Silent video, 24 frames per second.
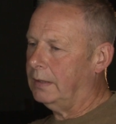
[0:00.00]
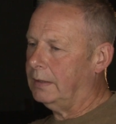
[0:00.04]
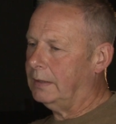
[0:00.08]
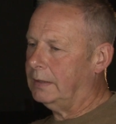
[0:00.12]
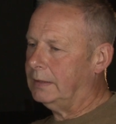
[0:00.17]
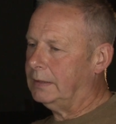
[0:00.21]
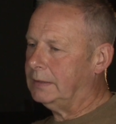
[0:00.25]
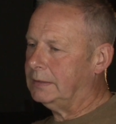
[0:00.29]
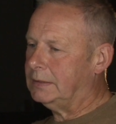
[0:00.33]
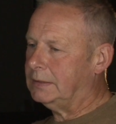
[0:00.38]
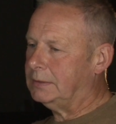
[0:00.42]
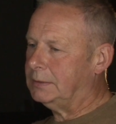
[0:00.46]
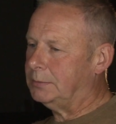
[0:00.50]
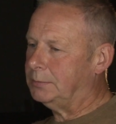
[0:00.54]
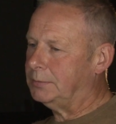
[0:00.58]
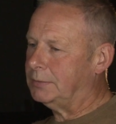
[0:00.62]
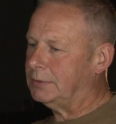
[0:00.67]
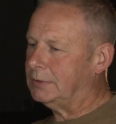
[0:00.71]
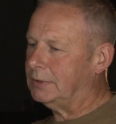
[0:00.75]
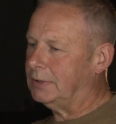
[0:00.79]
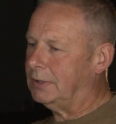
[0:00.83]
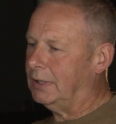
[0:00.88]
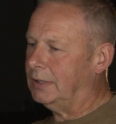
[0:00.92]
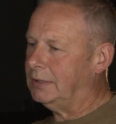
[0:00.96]

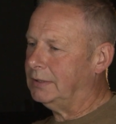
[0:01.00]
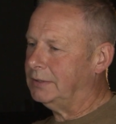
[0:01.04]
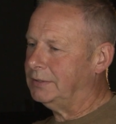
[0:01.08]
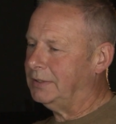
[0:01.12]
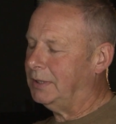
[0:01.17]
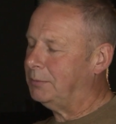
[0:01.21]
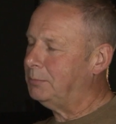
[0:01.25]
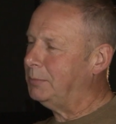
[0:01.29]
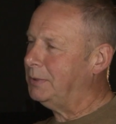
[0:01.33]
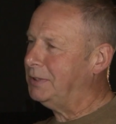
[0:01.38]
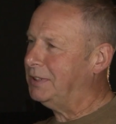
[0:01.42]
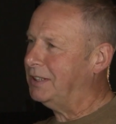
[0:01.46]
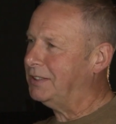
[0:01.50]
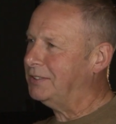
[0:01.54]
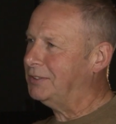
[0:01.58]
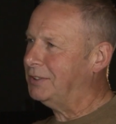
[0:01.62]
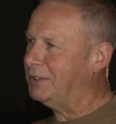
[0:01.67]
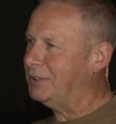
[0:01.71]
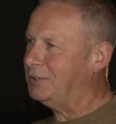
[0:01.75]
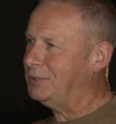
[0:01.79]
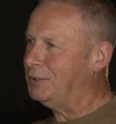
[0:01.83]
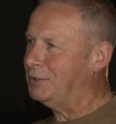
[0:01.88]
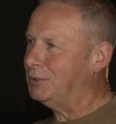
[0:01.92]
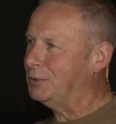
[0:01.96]
And then my dad
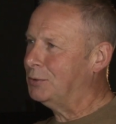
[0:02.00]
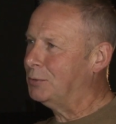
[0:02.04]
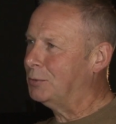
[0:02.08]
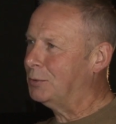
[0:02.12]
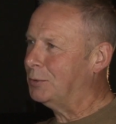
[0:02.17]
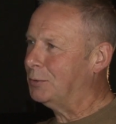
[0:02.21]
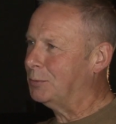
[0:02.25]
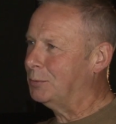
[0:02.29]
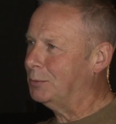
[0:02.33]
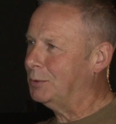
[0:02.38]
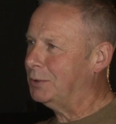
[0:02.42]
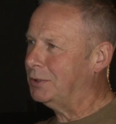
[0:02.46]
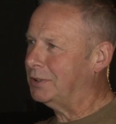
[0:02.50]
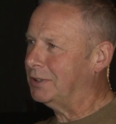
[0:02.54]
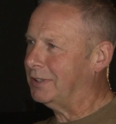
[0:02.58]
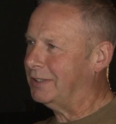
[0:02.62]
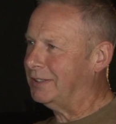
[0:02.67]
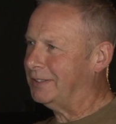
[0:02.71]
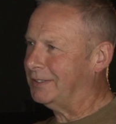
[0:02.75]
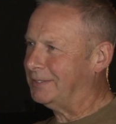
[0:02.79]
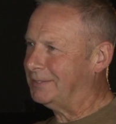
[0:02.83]
said, "You're going to work."